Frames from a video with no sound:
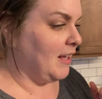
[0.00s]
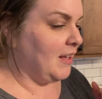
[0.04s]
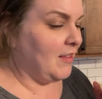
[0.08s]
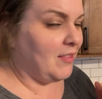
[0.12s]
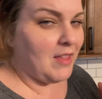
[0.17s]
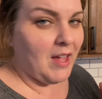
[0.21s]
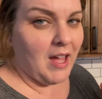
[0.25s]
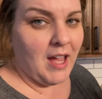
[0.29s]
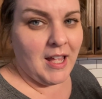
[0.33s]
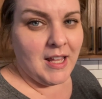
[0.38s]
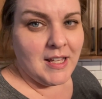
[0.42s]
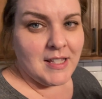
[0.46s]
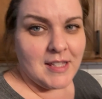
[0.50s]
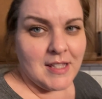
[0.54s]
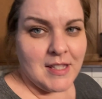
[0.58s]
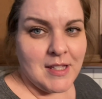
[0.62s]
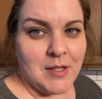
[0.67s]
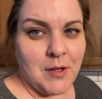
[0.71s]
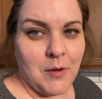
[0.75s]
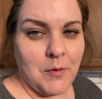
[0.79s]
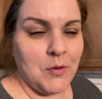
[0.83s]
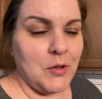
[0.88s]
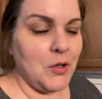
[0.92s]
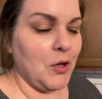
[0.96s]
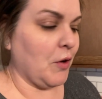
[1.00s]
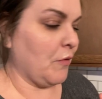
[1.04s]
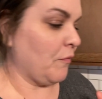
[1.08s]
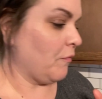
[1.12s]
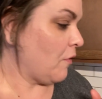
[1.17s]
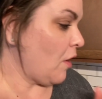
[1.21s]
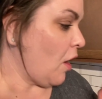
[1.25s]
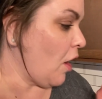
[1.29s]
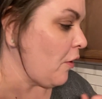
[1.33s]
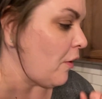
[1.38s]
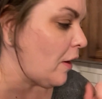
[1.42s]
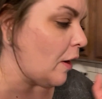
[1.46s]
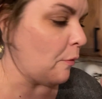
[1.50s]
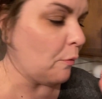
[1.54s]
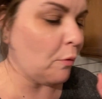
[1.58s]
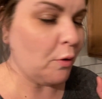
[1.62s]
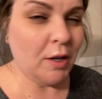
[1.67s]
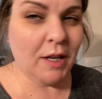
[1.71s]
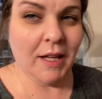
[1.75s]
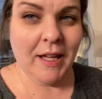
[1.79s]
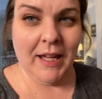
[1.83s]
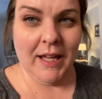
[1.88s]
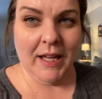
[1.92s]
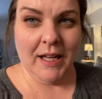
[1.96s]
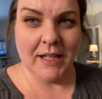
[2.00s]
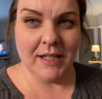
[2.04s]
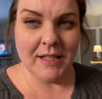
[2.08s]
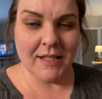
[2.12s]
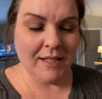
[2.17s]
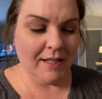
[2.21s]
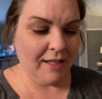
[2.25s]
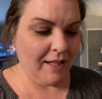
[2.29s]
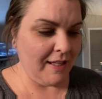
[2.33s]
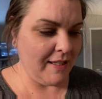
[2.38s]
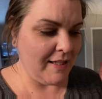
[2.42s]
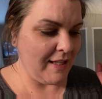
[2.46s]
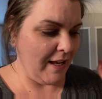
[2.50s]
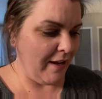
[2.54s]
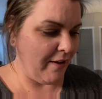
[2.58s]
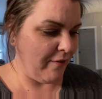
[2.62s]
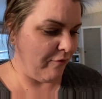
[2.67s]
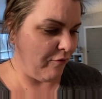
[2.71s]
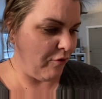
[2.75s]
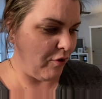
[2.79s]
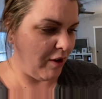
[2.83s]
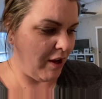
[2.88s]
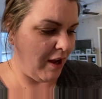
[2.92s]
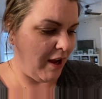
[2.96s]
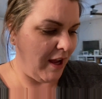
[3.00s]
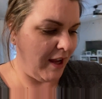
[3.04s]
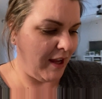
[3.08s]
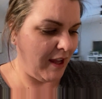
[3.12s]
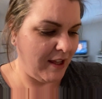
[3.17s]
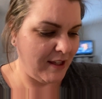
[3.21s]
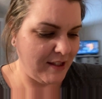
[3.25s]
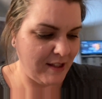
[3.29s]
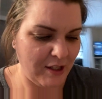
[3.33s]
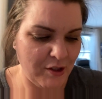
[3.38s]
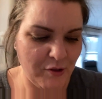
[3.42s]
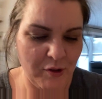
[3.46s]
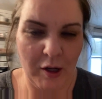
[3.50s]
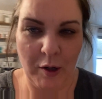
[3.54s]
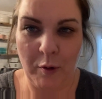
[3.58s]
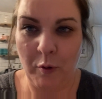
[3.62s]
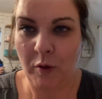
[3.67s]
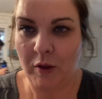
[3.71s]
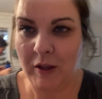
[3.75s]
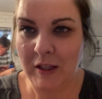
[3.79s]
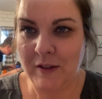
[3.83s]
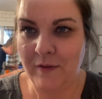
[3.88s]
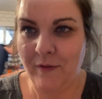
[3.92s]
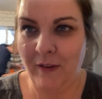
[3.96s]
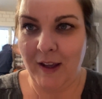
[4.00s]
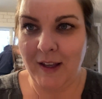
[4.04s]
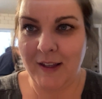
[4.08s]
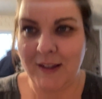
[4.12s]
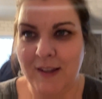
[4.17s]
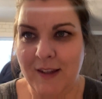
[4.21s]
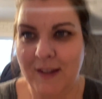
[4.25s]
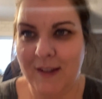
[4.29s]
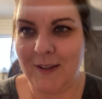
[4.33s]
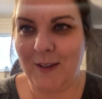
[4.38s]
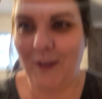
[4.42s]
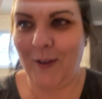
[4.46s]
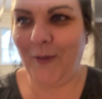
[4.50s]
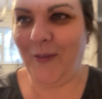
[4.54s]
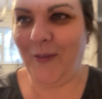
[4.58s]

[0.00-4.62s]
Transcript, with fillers: The ice is no joke. All right, we're going to eat because I forgot. I got sidetracked with his face. So.